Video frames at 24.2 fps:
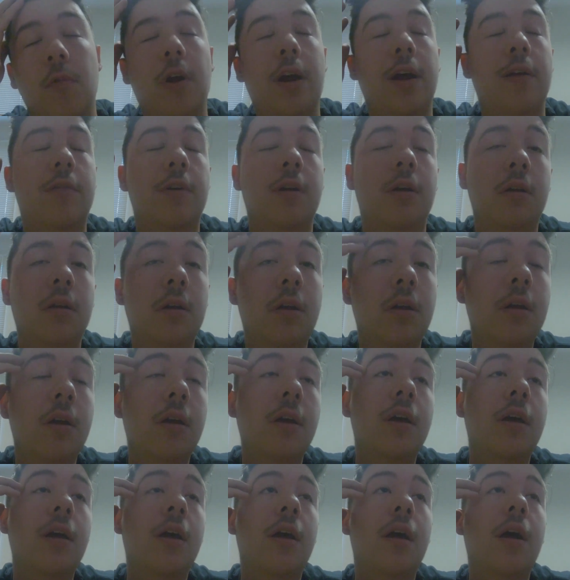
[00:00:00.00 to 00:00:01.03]
whatever.
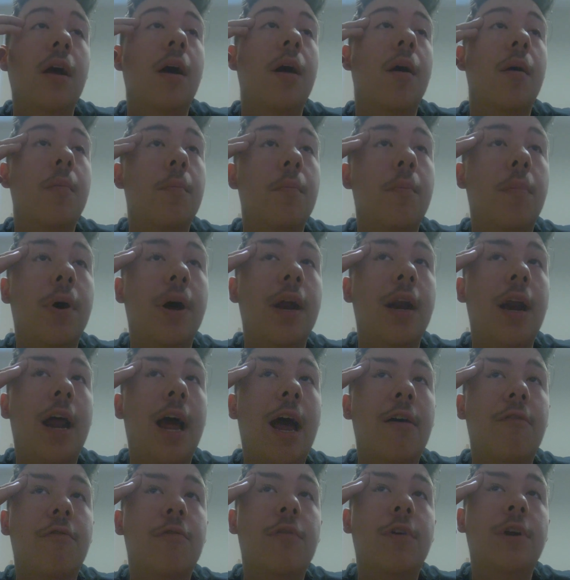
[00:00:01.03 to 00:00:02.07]
But
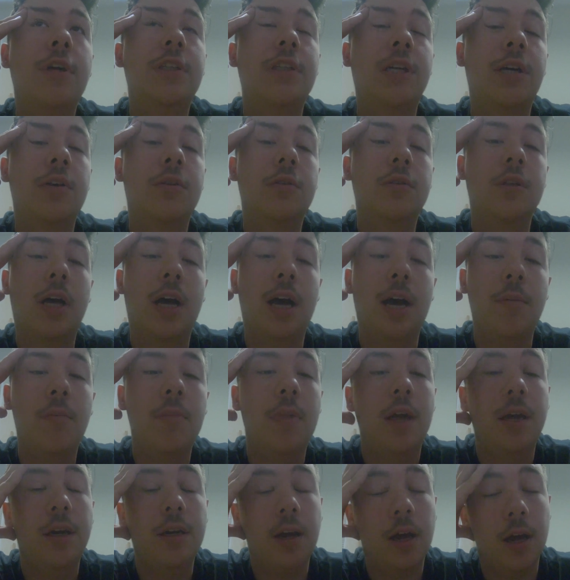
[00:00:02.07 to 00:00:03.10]
every single time
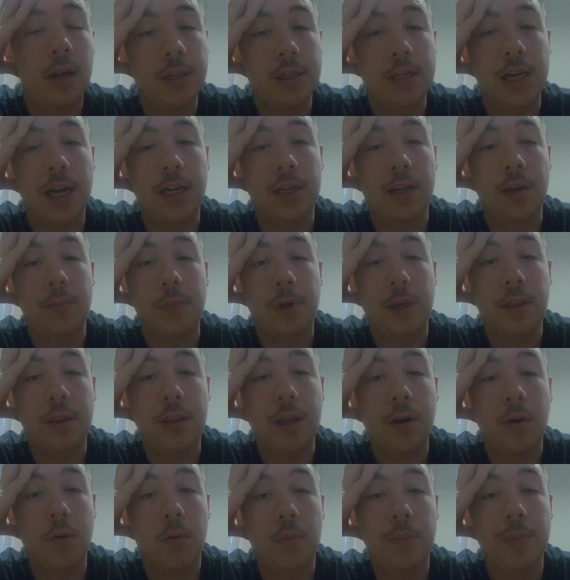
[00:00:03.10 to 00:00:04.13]
they had contacted me,
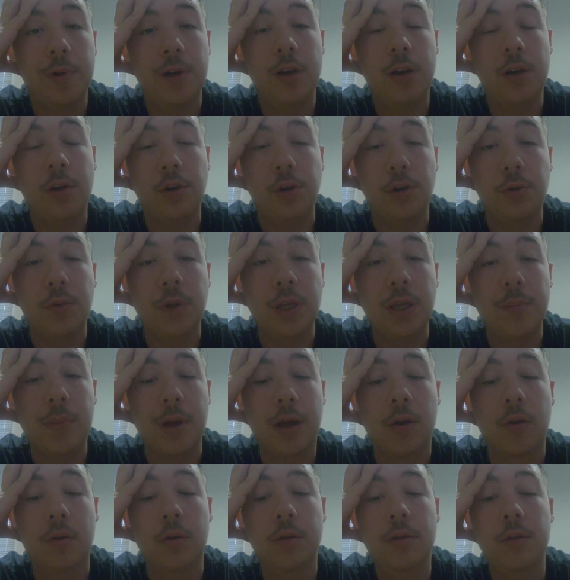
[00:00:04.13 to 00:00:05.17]
they opened a new
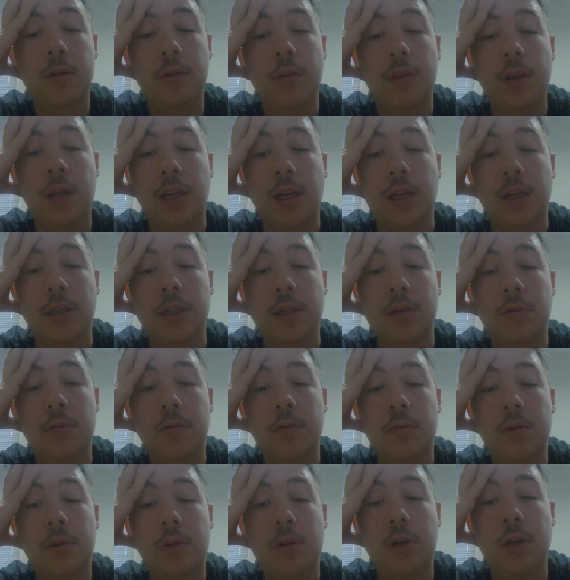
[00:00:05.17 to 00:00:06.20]
email. They didn't
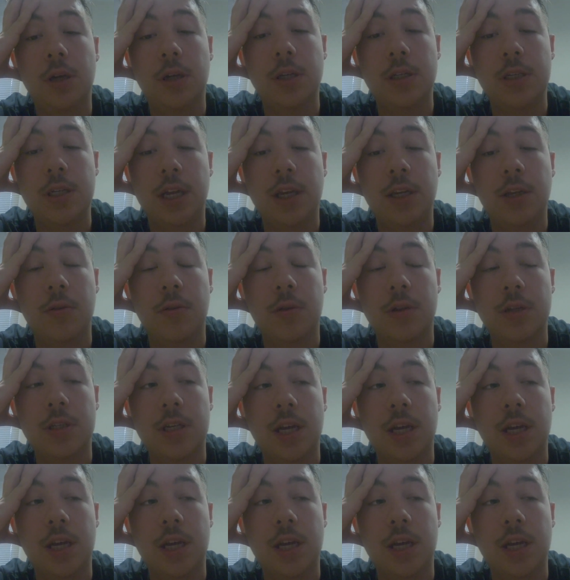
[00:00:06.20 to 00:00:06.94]
continue the